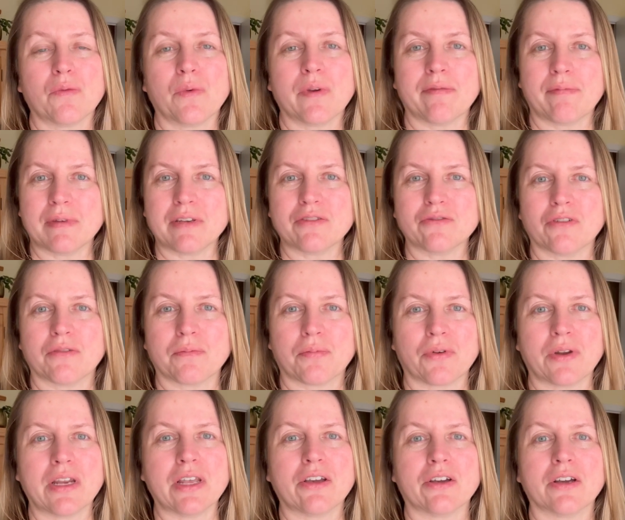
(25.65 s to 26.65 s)
We've been doing
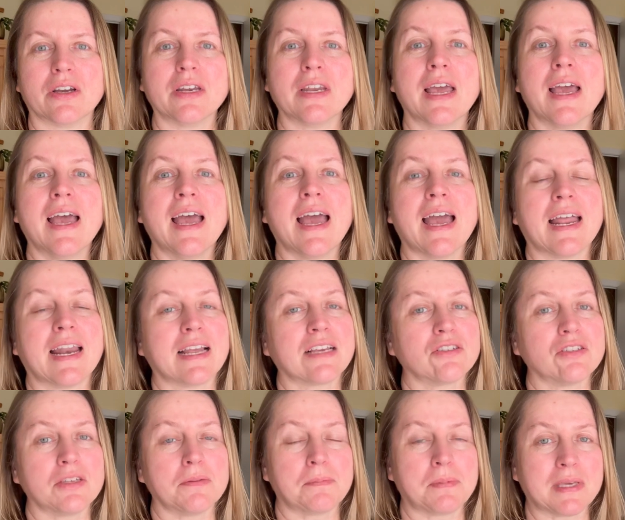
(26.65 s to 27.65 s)
pretty good, and
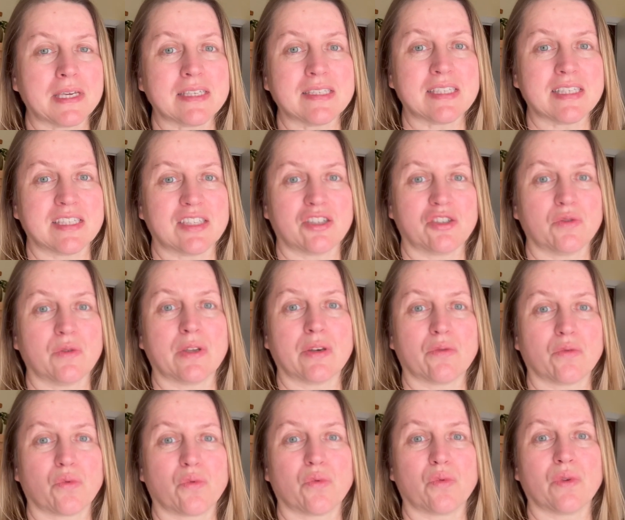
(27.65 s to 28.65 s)
actually Pixie's doing
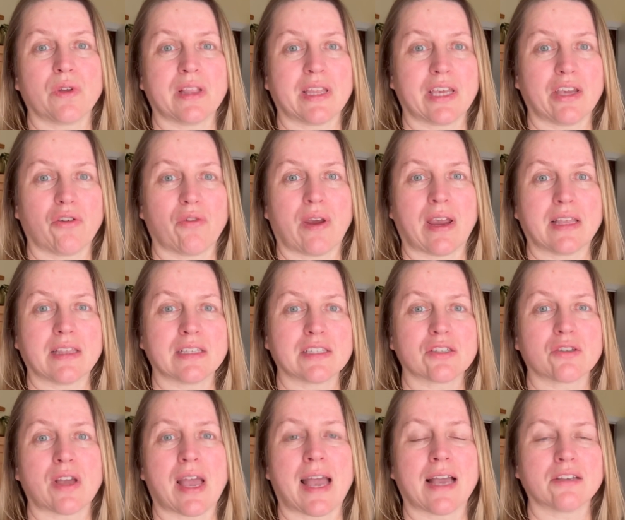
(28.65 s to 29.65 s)
really great.
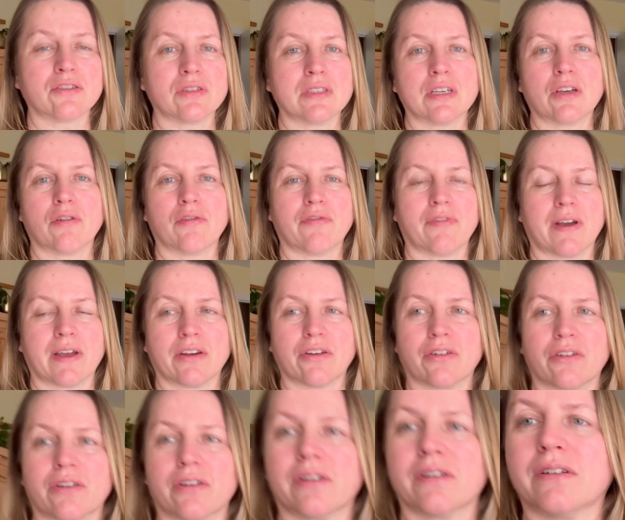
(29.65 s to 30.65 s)
Let's actually go find
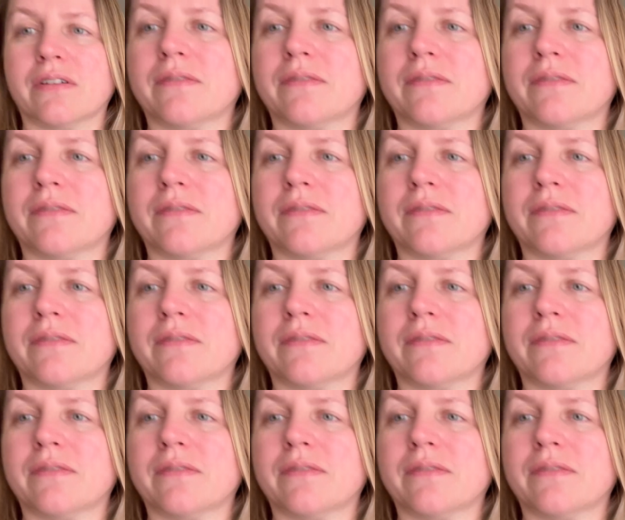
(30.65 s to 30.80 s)
her.